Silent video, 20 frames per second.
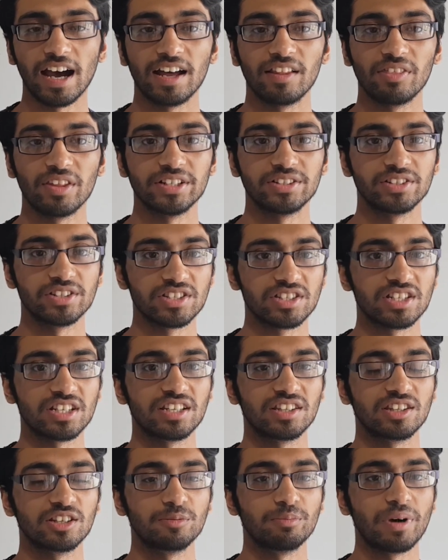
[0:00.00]
and they just
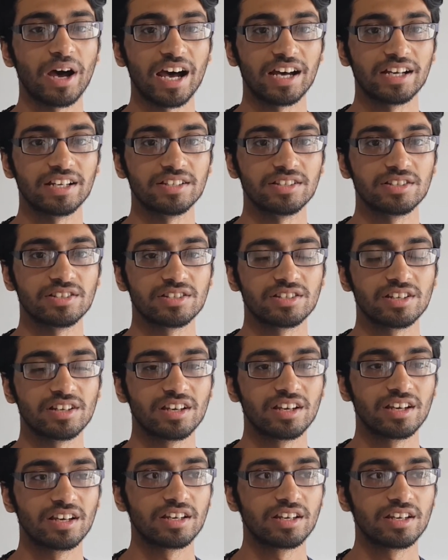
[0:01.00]
see them as